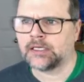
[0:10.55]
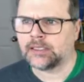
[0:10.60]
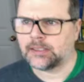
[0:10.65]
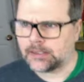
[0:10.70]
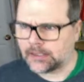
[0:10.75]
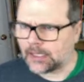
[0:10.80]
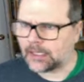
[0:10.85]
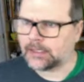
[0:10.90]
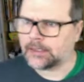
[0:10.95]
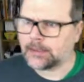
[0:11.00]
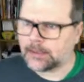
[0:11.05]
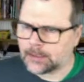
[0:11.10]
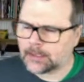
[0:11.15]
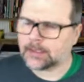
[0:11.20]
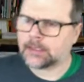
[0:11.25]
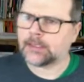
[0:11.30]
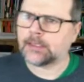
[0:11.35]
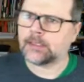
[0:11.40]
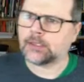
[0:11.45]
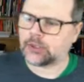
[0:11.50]
The
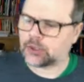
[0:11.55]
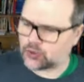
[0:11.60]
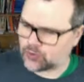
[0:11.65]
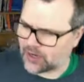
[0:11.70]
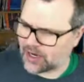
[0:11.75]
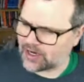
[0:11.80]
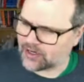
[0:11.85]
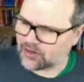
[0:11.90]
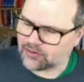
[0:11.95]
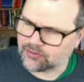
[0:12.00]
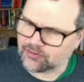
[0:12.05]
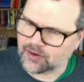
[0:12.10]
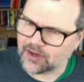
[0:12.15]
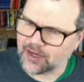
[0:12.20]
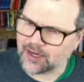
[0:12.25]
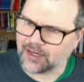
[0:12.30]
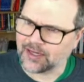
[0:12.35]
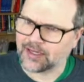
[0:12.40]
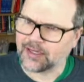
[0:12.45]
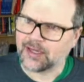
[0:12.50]
idea that you try to
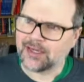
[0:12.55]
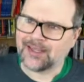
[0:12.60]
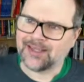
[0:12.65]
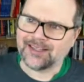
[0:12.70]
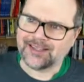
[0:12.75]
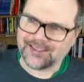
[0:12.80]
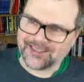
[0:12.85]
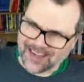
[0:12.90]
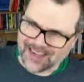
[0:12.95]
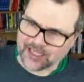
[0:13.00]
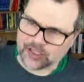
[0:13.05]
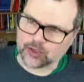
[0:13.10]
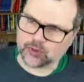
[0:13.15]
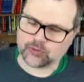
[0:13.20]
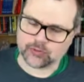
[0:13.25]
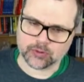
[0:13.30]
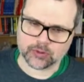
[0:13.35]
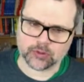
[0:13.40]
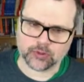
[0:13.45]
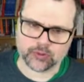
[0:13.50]
find
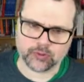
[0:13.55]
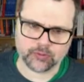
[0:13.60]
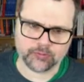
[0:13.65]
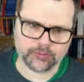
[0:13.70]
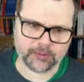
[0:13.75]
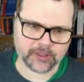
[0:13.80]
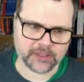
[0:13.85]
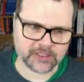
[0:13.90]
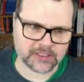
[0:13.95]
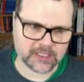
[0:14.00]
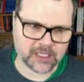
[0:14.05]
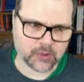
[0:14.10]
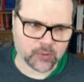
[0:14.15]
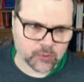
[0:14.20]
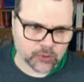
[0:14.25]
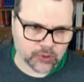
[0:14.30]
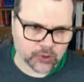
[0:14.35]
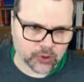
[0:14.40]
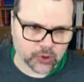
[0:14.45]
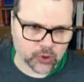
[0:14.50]
natural groupings that
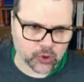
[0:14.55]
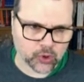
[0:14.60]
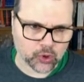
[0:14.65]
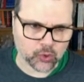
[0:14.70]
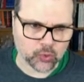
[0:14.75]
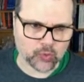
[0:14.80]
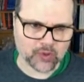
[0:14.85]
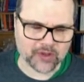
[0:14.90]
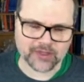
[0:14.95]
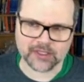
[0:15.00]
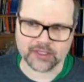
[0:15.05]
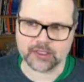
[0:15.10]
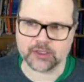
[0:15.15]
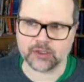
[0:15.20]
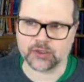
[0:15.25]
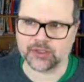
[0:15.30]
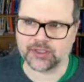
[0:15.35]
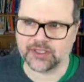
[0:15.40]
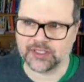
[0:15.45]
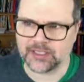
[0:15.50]
would occur within
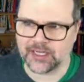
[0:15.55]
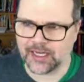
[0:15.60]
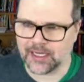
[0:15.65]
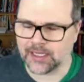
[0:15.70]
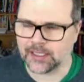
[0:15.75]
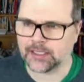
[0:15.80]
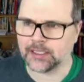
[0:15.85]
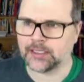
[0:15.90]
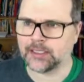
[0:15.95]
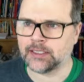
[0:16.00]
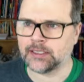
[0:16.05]
your data,